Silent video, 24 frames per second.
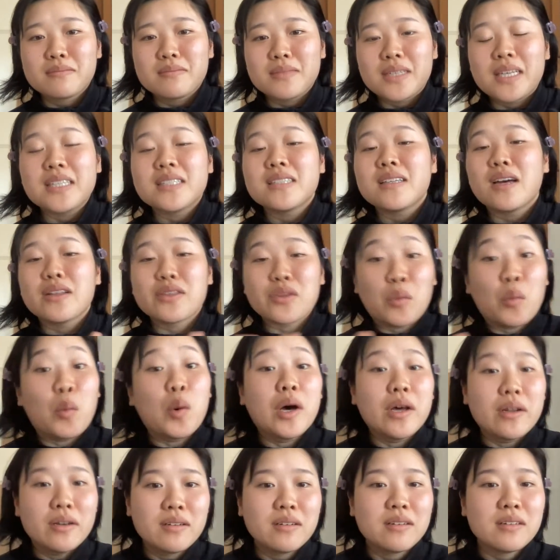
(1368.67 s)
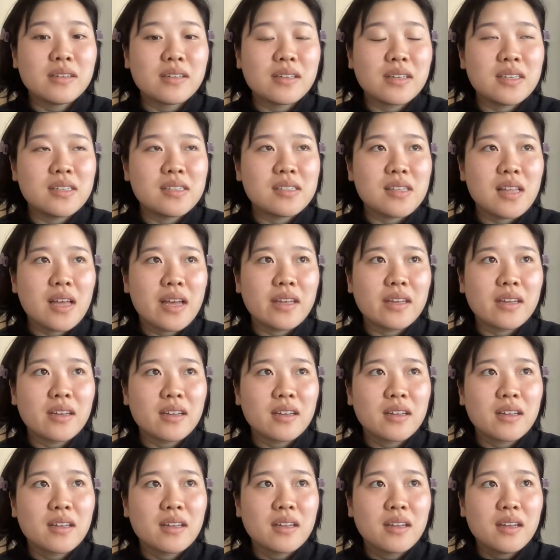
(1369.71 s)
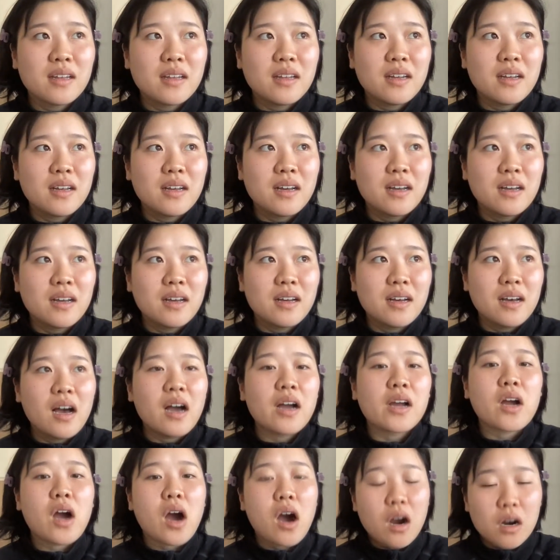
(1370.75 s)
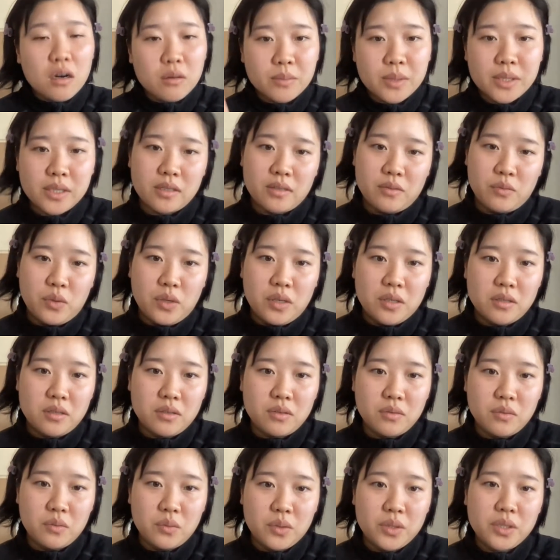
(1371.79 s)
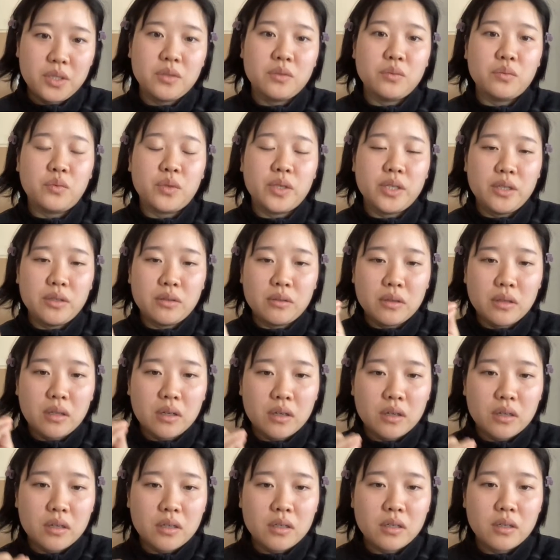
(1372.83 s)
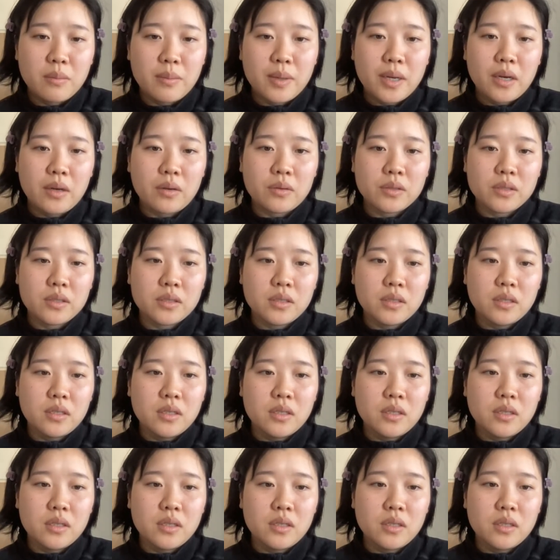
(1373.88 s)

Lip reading: he's not the one. He's like a karmic one where you learn about